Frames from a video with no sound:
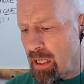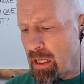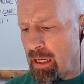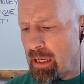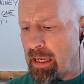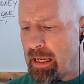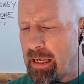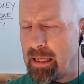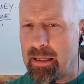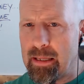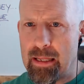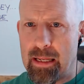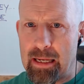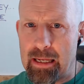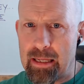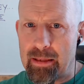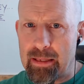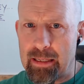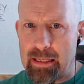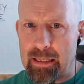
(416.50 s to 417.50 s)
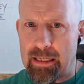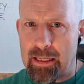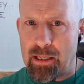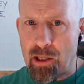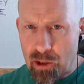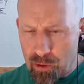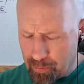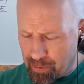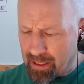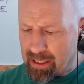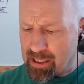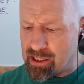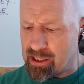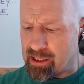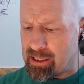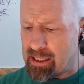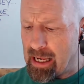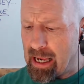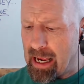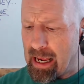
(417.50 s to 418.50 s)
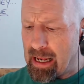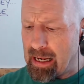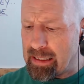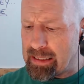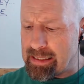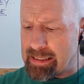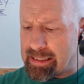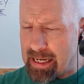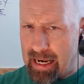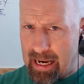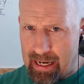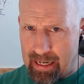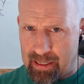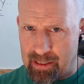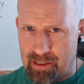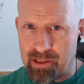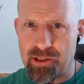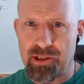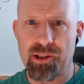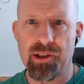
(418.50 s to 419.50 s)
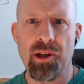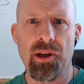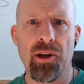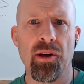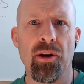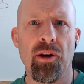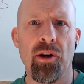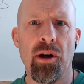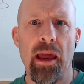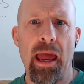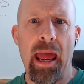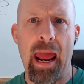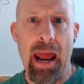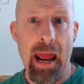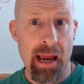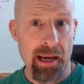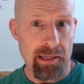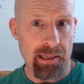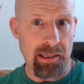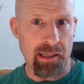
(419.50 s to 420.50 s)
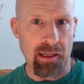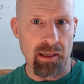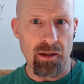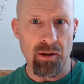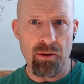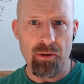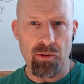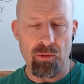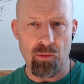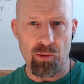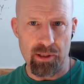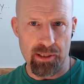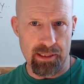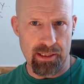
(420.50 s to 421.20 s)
in the Yellow Pages days, hacking was